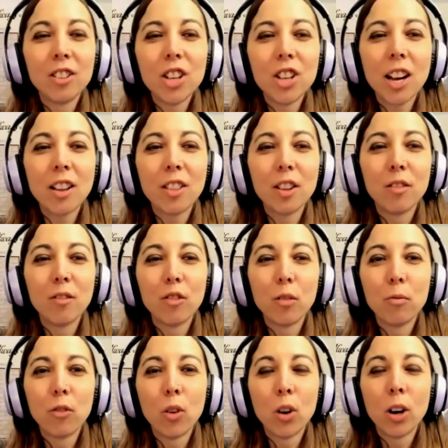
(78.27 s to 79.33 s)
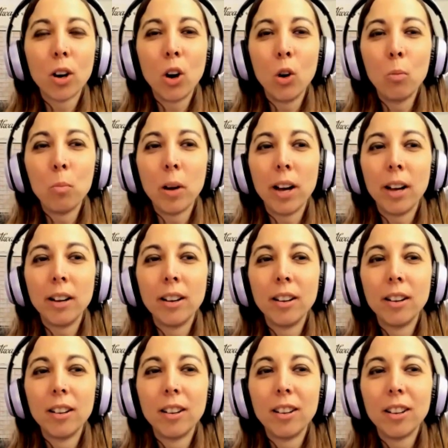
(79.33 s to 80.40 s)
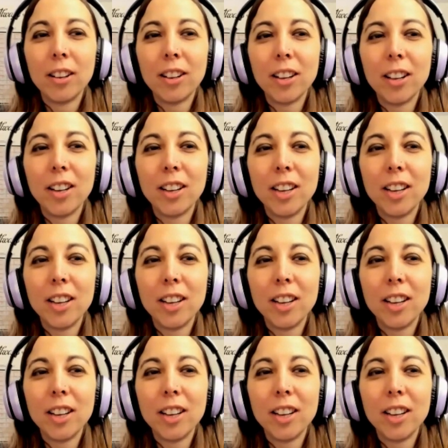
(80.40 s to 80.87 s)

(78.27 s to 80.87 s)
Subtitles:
Jonathan from Fort Hope on, and